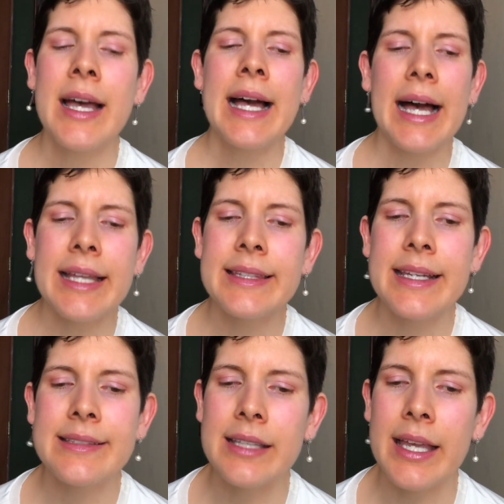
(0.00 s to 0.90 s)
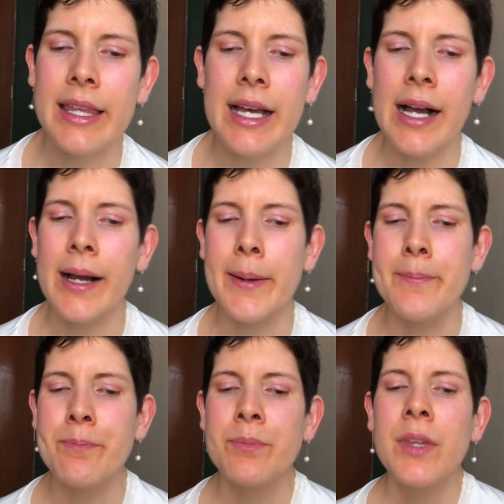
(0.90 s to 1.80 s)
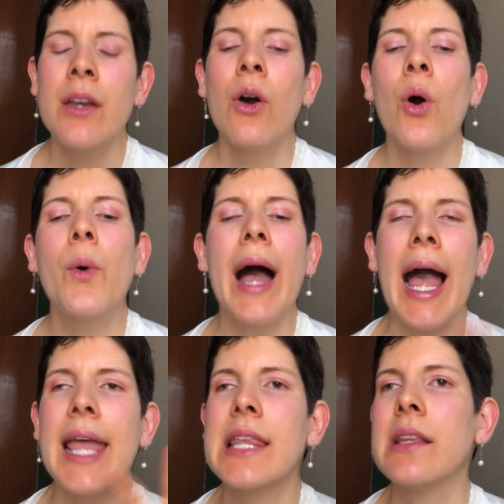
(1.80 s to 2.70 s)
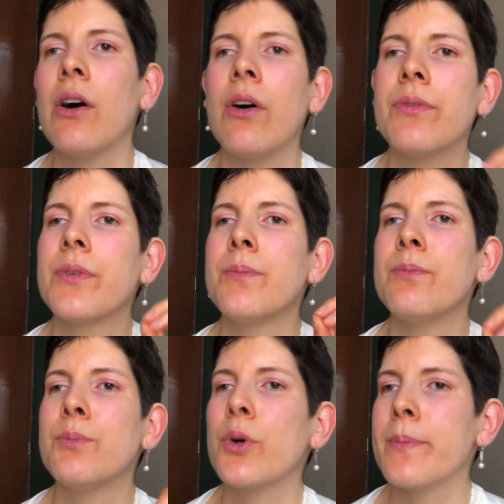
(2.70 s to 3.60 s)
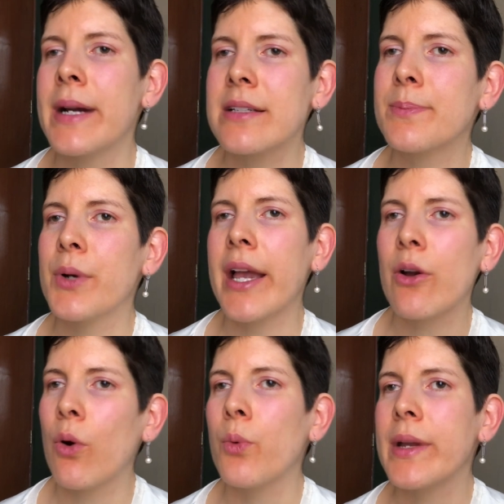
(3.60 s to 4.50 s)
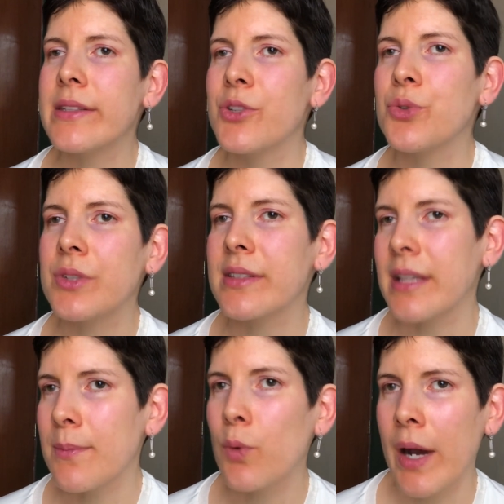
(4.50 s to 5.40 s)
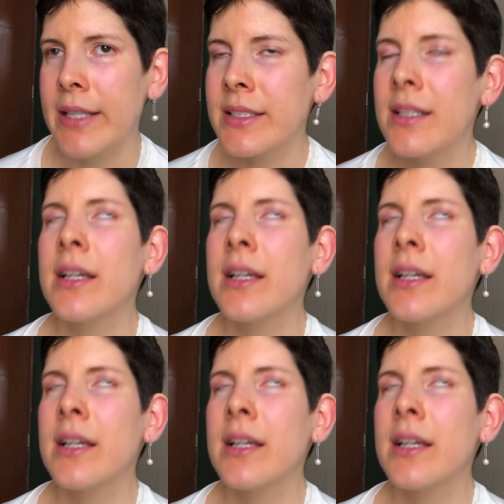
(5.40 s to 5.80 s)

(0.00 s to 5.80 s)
and they said, oh, I love bookmarks but I always use the same one.